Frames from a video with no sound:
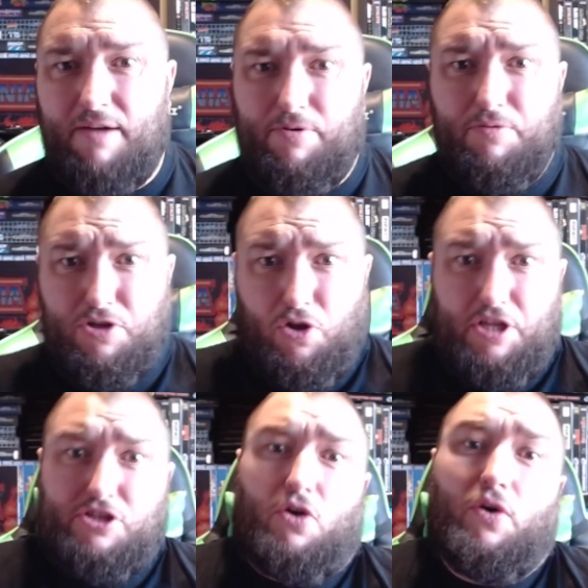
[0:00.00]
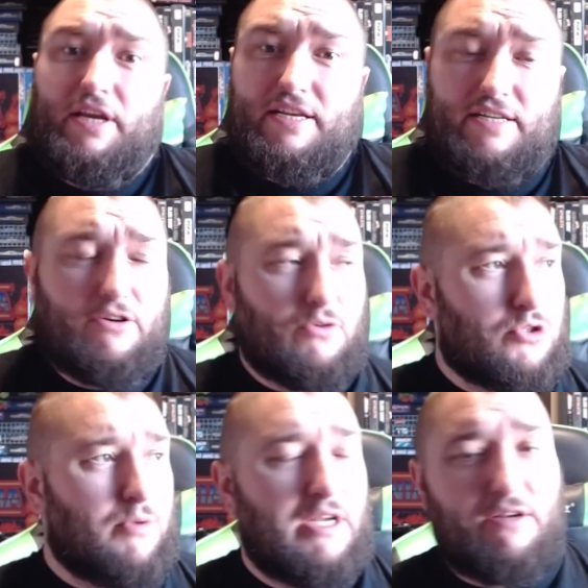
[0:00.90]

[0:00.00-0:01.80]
but it was like the tiniest little sweet.